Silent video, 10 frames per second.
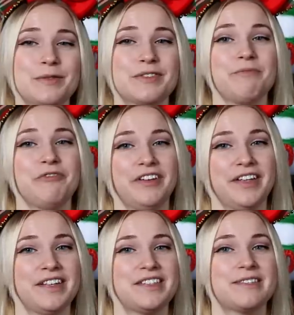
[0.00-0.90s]
are some
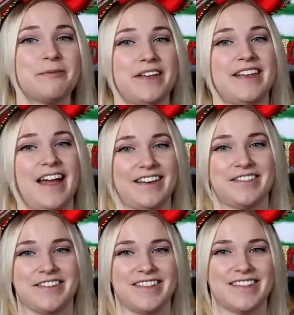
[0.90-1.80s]
really sweet
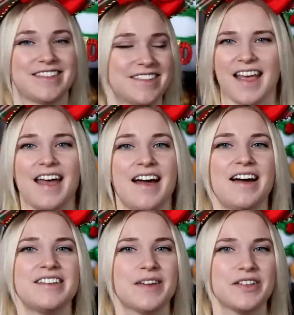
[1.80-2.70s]
extras.
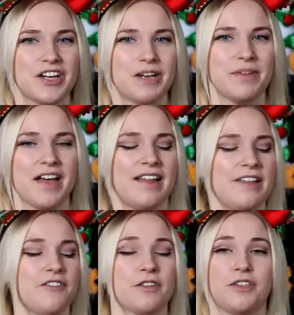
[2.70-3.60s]
So I traded with
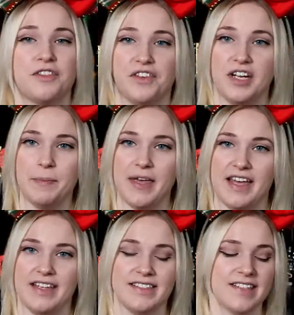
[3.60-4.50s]
Holly for 3
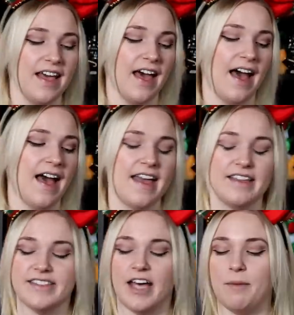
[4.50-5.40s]
pins,
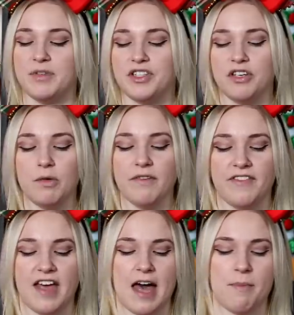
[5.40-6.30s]
and two of
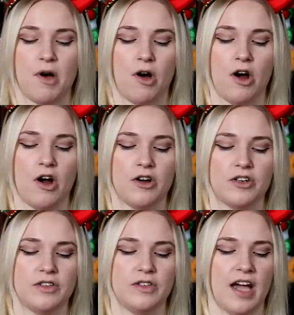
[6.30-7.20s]
them are,
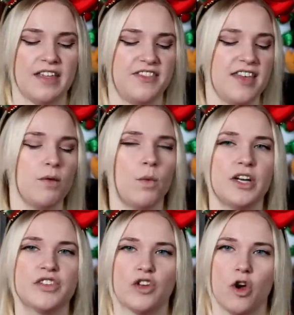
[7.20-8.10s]
I think
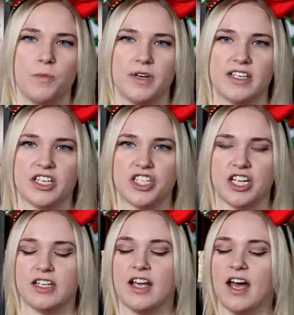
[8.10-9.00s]
one is an open
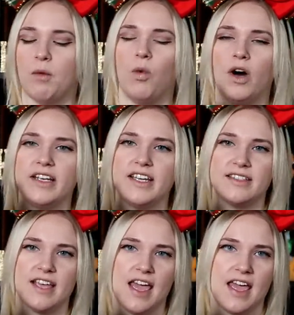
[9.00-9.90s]
edition, one
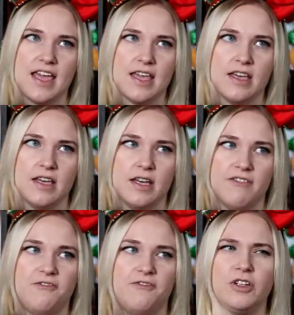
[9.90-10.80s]
is a
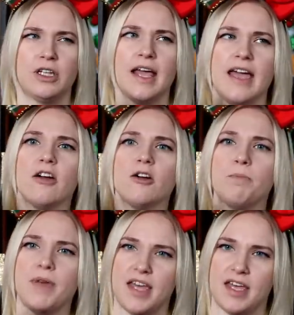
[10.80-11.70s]

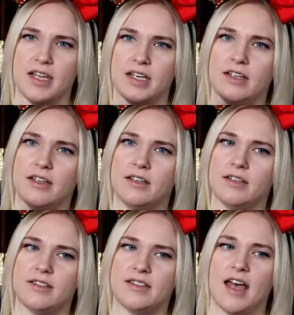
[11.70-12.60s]
flare pin
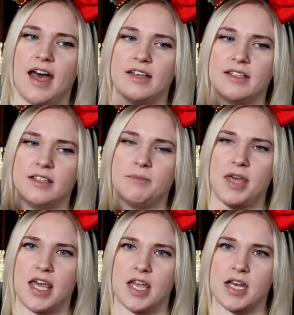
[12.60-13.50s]
set
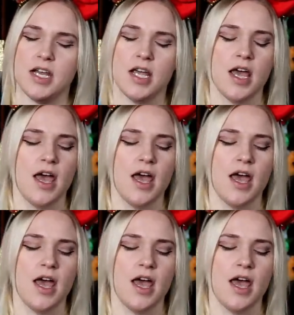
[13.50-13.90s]
pin,